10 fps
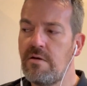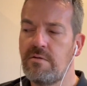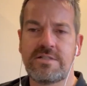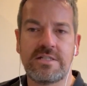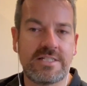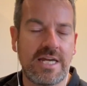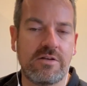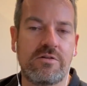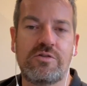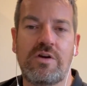Whereas as
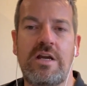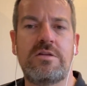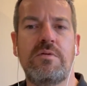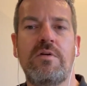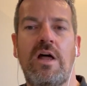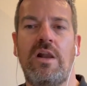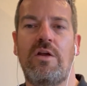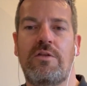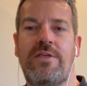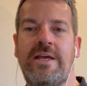technical traders, we've got a
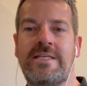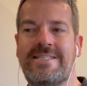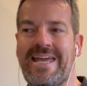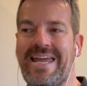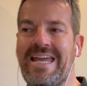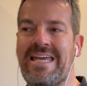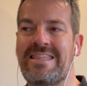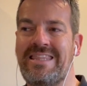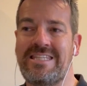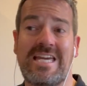lot of things
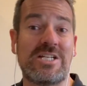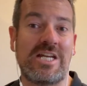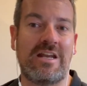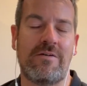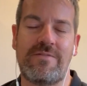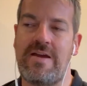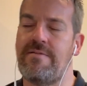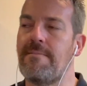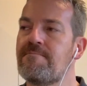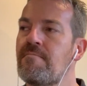that's actually in our
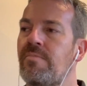favor.